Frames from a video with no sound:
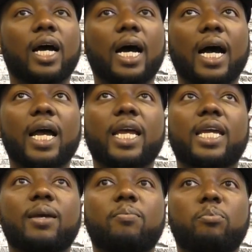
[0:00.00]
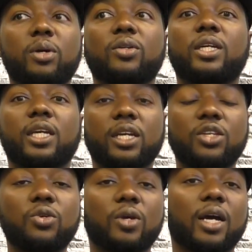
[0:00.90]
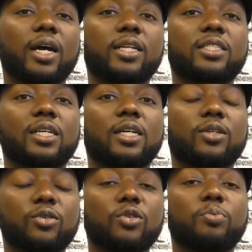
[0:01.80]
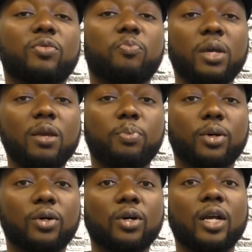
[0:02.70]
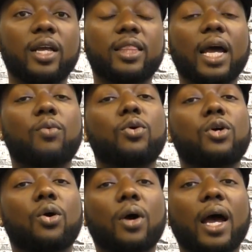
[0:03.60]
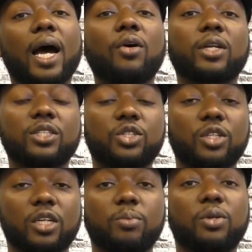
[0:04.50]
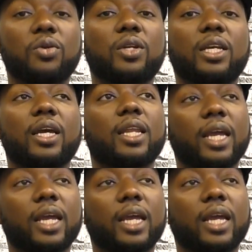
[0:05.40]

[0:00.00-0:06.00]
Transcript: I am building in you guys a group of people that will go out into the community and